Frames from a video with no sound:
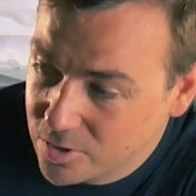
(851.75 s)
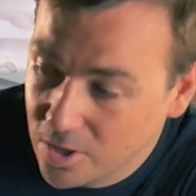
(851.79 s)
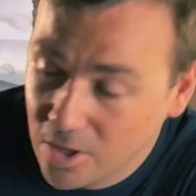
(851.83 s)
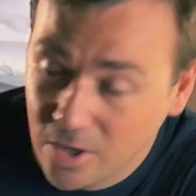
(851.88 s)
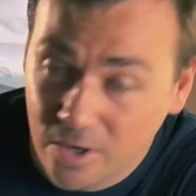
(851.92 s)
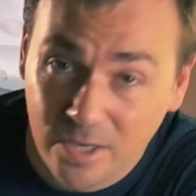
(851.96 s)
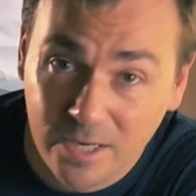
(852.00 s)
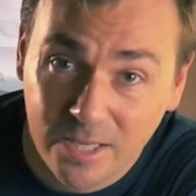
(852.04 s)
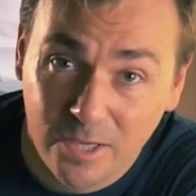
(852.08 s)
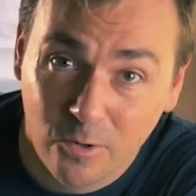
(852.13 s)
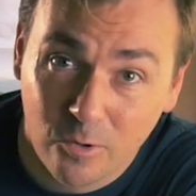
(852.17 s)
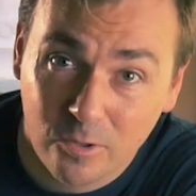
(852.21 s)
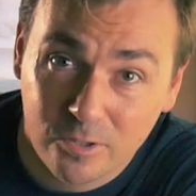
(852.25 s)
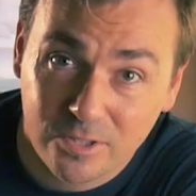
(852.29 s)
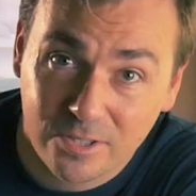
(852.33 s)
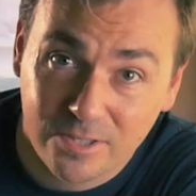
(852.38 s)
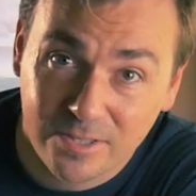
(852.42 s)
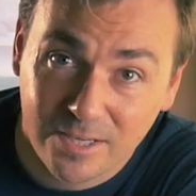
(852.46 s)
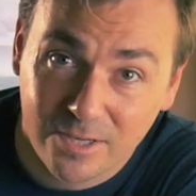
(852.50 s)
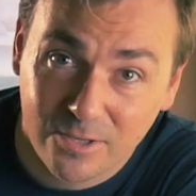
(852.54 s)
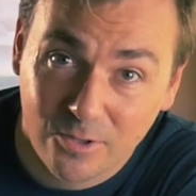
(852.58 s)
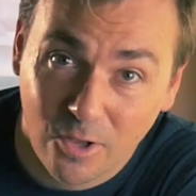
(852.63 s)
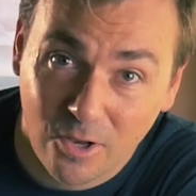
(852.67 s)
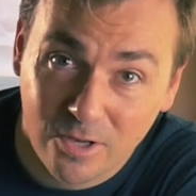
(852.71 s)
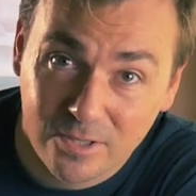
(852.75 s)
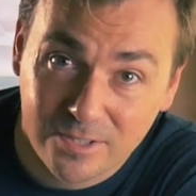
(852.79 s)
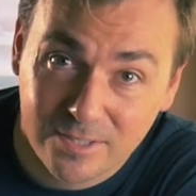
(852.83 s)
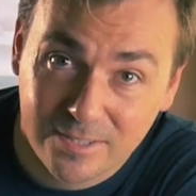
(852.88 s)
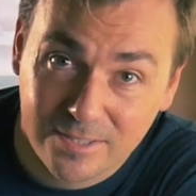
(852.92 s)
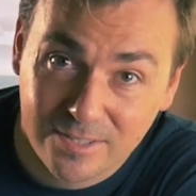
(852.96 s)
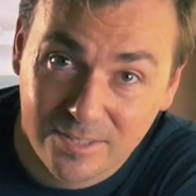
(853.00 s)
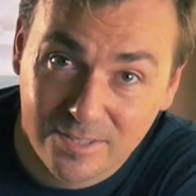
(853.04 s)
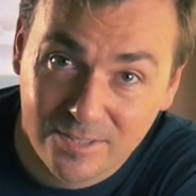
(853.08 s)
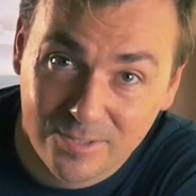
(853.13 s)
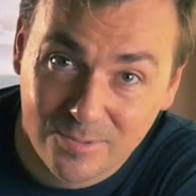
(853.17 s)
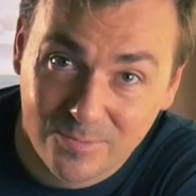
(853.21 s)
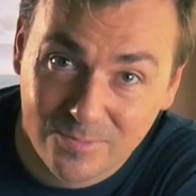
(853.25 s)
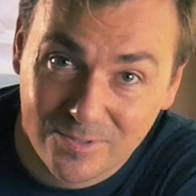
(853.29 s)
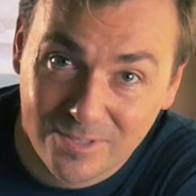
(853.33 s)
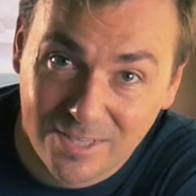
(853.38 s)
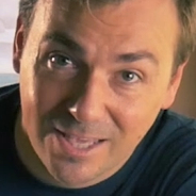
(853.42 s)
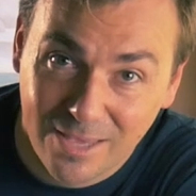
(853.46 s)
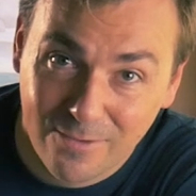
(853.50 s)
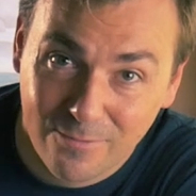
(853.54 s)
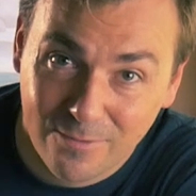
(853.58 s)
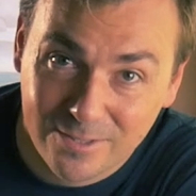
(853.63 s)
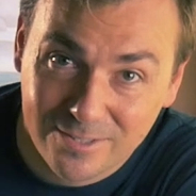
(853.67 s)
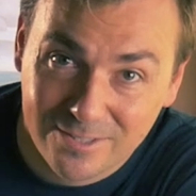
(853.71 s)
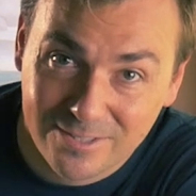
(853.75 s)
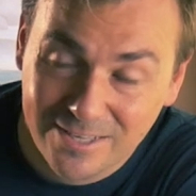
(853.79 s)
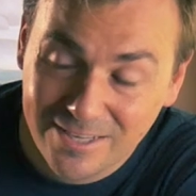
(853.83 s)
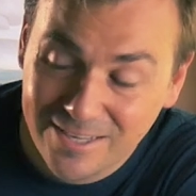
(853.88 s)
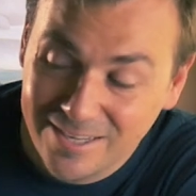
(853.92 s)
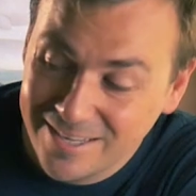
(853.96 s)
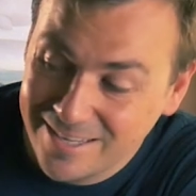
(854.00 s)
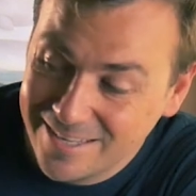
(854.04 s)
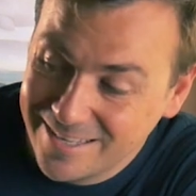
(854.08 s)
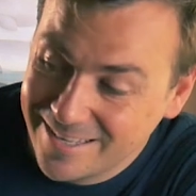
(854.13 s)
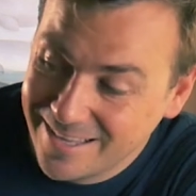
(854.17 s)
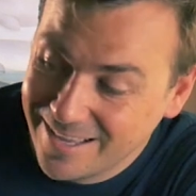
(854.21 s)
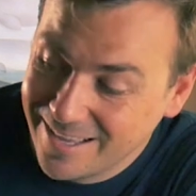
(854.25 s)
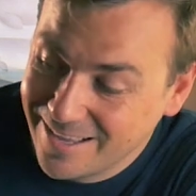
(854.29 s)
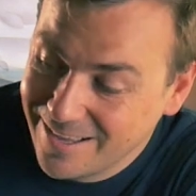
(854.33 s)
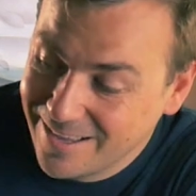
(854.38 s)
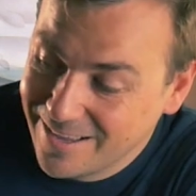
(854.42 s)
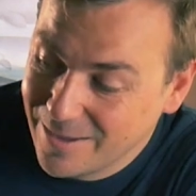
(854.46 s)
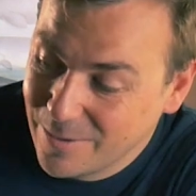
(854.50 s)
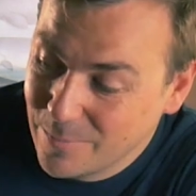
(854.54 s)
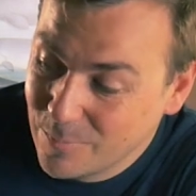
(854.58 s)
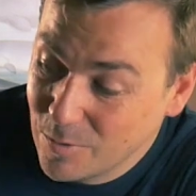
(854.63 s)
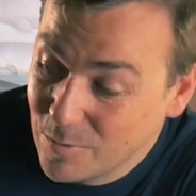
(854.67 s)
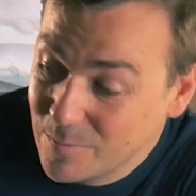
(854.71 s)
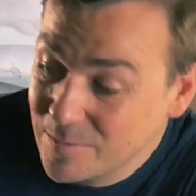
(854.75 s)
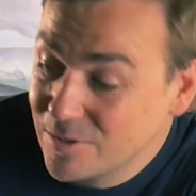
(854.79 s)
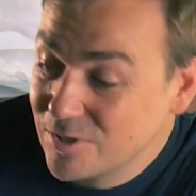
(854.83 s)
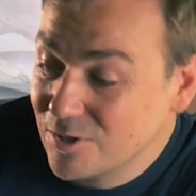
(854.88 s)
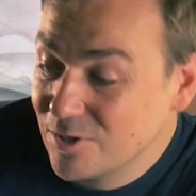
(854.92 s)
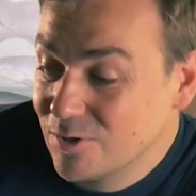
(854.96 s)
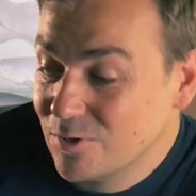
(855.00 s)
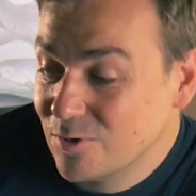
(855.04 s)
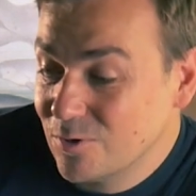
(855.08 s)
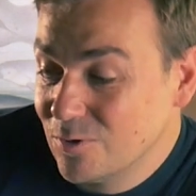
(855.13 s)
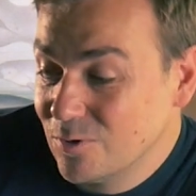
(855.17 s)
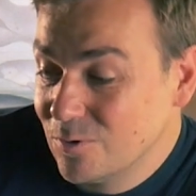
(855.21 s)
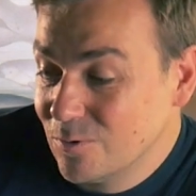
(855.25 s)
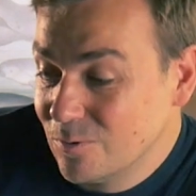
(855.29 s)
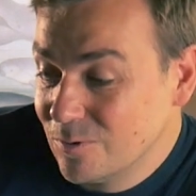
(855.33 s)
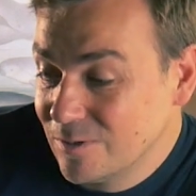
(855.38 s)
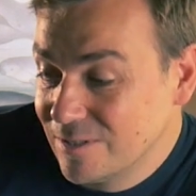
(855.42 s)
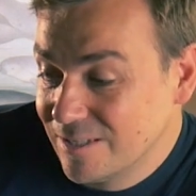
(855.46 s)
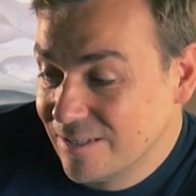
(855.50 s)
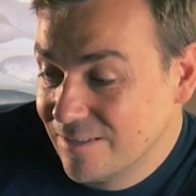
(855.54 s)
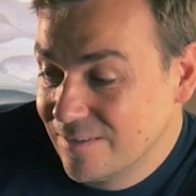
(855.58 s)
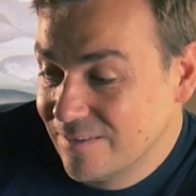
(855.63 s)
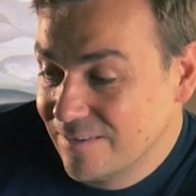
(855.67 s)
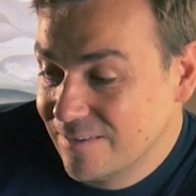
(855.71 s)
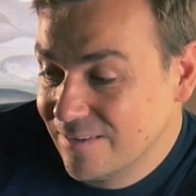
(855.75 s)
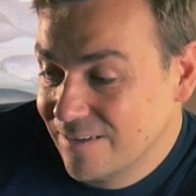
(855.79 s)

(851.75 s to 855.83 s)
Luckily, Ocean Technology Systems gave us permission to use it